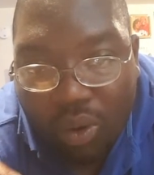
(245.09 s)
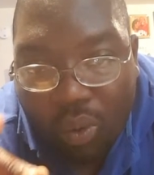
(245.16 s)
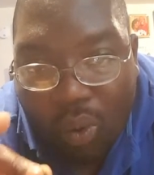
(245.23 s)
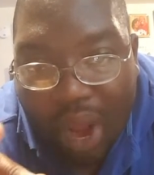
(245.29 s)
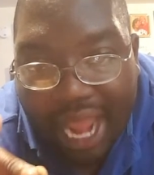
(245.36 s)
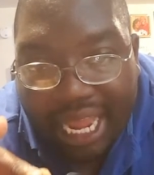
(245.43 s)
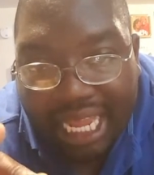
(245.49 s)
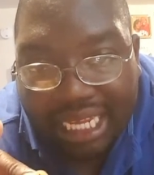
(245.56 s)

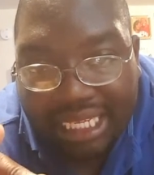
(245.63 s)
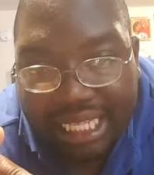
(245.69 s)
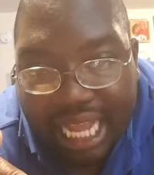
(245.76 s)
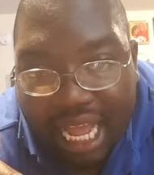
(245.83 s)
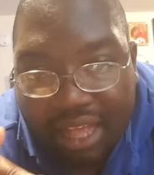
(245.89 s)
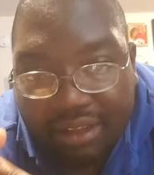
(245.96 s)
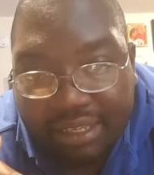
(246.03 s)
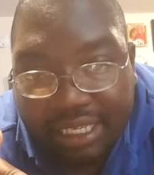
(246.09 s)
Whacky
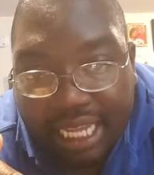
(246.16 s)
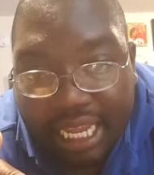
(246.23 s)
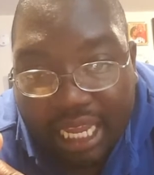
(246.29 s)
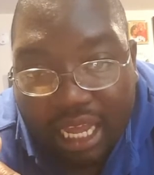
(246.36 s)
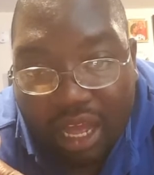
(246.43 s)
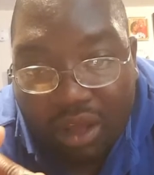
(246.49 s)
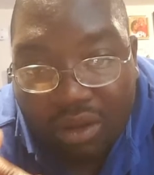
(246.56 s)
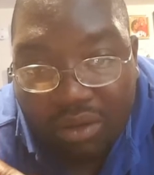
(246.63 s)
style
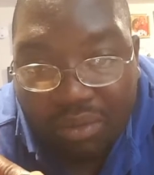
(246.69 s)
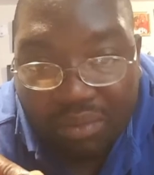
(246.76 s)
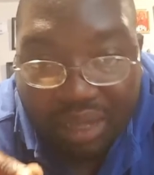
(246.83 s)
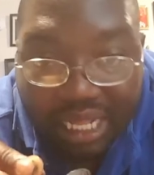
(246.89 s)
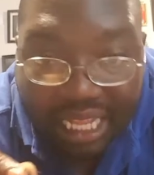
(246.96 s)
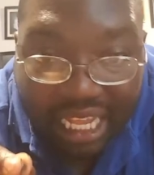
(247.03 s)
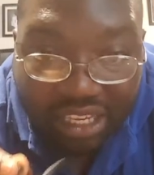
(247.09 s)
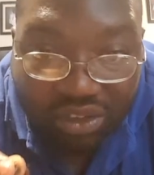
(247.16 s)
Cinco,
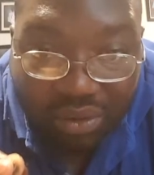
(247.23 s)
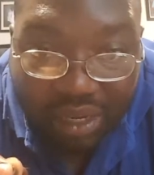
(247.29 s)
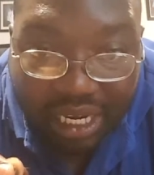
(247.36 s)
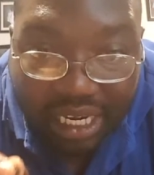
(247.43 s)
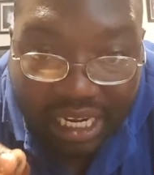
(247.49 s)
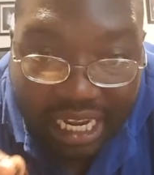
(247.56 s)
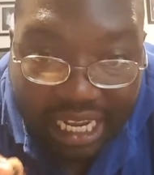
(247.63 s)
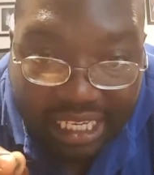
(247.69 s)
but that's
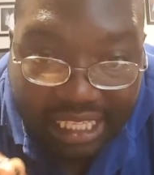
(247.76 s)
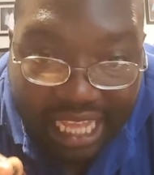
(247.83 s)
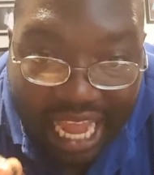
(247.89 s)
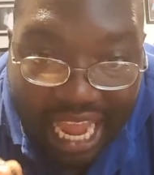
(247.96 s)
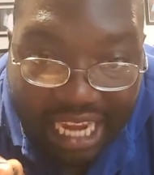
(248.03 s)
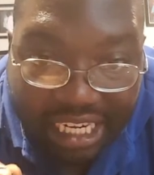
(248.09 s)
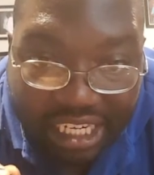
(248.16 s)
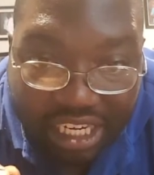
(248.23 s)
the
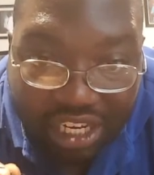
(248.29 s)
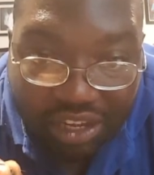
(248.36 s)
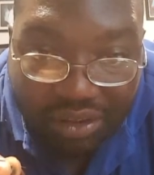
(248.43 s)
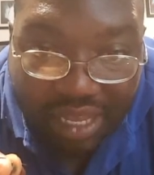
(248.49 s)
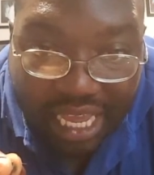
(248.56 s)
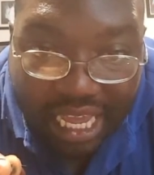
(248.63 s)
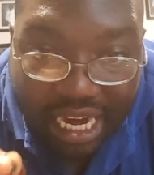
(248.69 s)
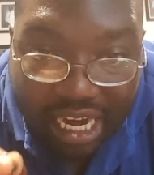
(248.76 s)
action you
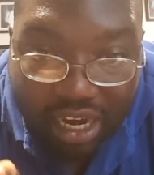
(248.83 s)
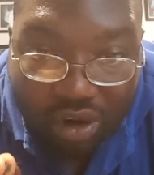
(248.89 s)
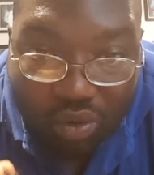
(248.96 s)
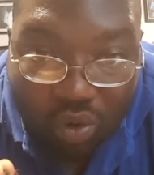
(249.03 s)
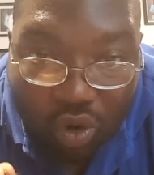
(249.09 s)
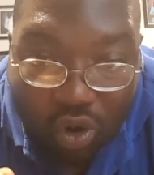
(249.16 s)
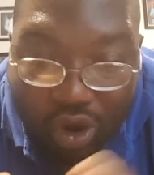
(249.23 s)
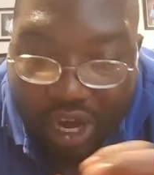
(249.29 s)
get in the
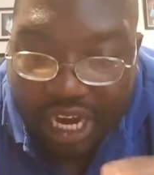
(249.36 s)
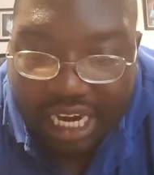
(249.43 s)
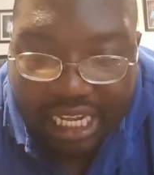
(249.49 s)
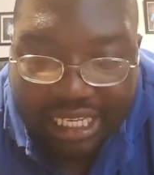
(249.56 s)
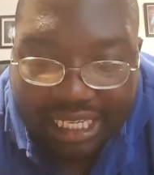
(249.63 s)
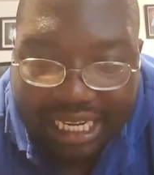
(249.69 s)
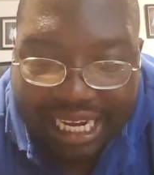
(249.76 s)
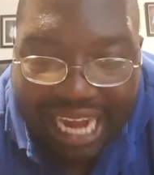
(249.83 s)
water, and
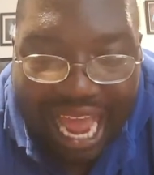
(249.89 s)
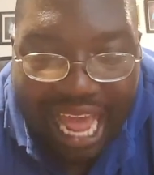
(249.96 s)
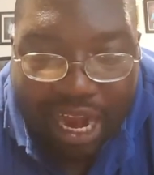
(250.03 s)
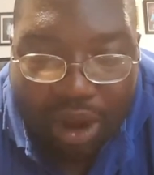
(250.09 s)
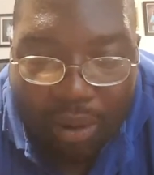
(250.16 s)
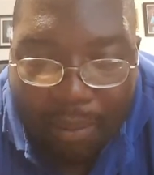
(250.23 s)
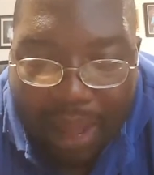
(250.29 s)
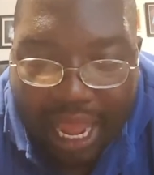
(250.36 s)
it's
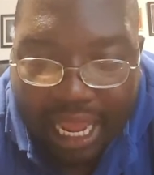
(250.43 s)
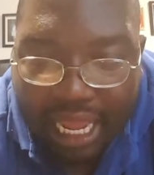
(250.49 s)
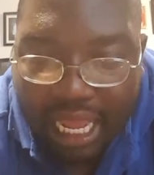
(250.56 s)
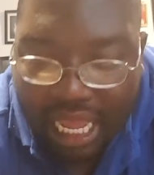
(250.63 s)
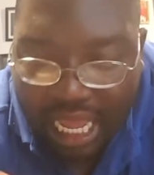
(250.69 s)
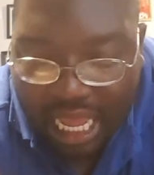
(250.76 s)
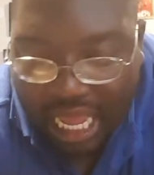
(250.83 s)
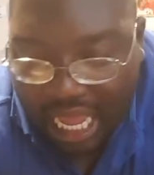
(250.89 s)
dynamite.
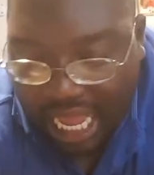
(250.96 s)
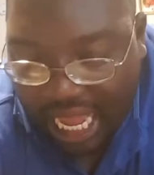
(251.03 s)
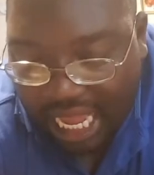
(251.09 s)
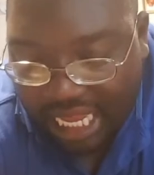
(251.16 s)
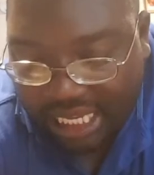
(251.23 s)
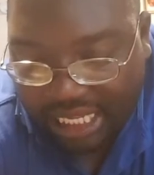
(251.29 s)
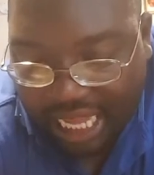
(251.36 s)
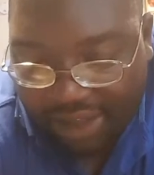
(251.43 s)

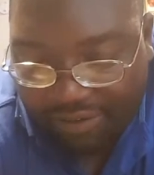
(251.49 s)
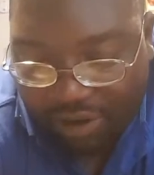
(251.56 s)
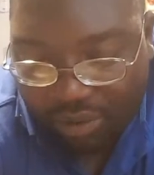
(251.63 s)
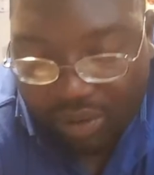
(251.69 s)
It's definitely